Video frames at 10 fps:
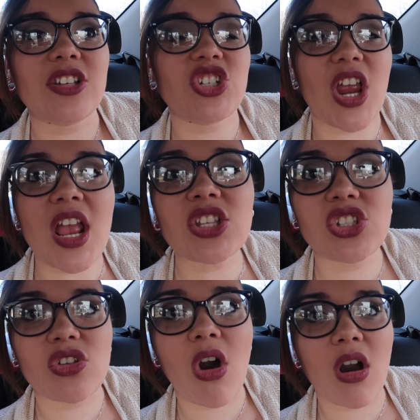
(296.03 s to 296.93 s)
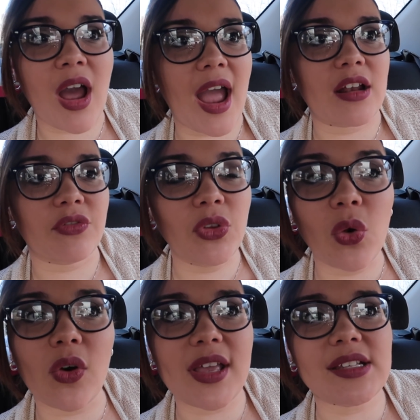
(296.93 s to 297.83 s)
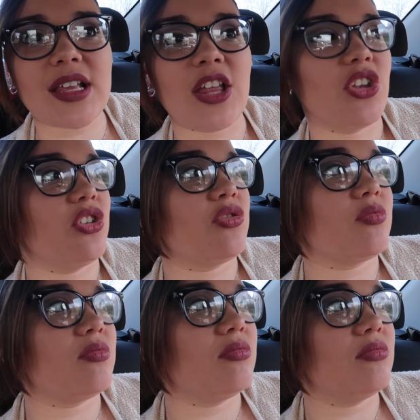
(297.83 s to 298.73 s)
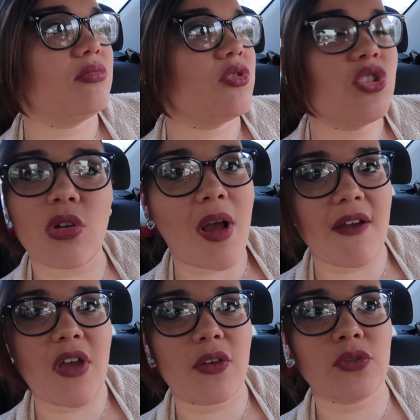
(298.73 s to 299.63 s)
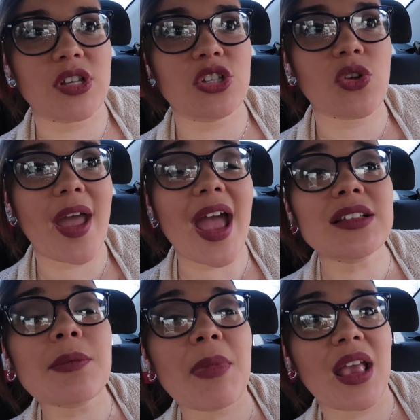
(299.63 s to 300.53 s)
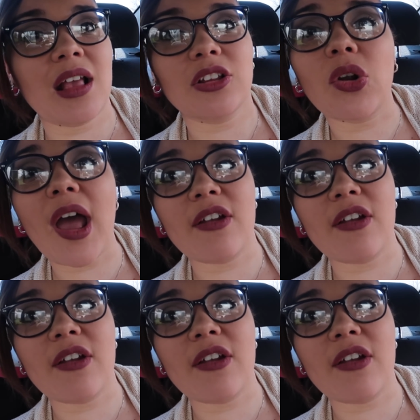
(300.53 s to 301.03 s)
chainsaw kind of noise and you don't have headphones on. So I end up making little